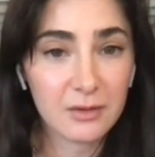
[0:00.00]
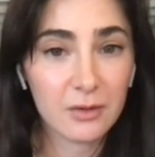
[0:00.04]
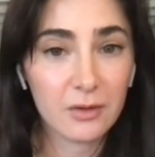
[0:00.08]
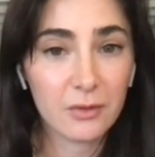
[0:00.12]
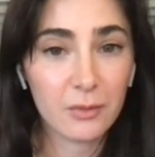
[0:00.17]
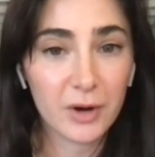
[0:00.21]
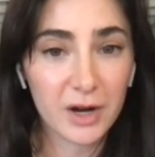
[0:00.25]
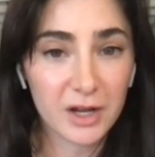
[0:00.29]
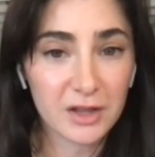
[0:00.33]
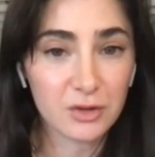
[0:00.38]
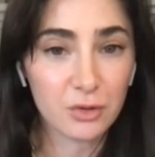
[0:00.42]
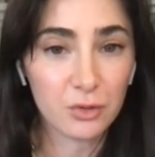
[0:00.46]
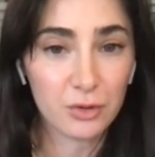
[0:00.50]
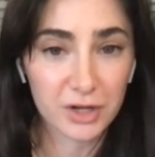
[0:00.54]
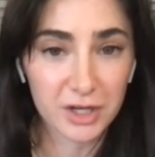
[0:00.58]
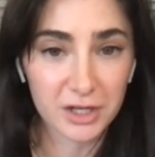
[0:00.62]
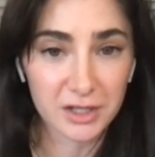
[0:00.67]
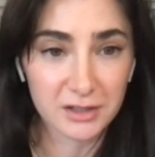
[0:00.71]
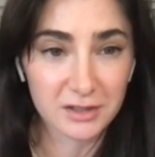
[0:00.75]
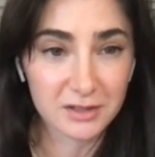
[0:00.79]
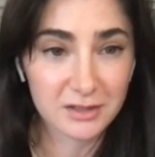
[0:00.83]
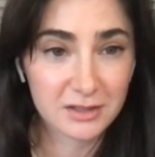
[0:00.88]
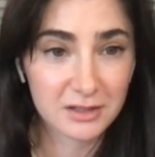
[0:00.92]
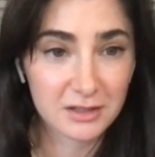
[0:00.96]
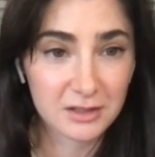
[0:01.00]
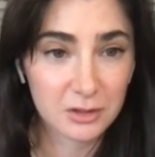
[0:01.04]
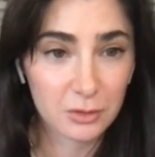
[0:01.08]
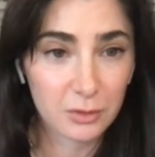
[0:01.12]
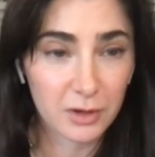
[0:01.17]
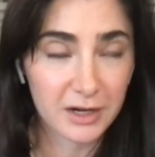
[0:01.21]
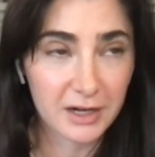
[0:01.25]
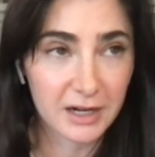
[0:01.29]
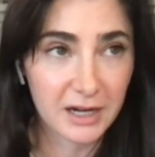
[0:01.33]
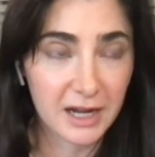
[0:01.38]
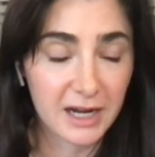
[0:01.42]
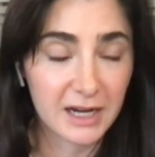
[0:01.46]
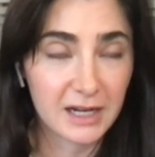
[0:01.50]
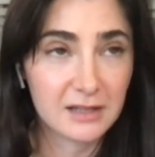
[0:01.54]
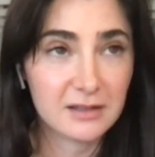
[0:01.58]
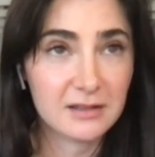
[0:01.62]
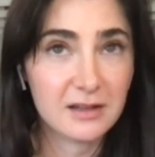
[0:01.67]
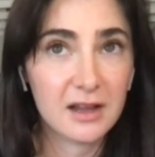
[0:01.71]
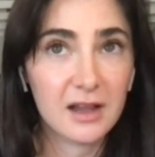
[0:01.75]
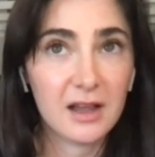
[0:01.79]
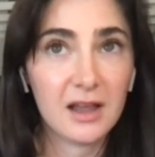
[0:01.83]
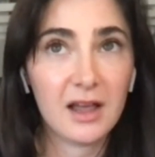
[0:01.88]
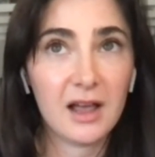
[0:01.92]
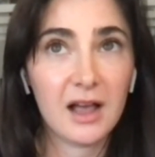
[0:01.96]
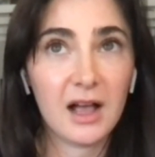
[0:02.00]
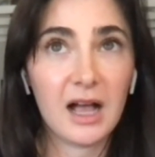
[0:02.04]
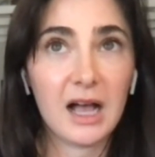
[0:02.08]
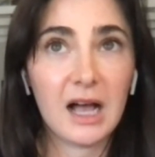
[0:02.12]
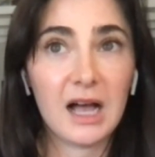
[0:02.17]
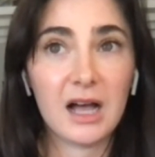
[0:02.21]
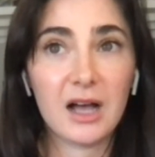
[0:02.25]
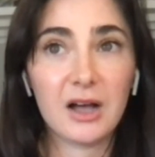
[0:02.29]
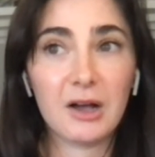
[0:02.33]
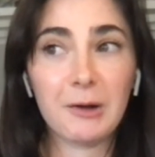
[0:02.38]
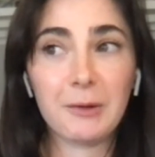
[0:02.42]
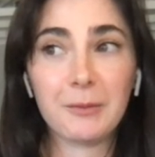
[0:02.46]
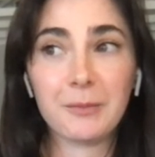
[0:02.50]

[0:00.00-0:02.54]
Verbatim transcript: were in the audience the one night Whoa.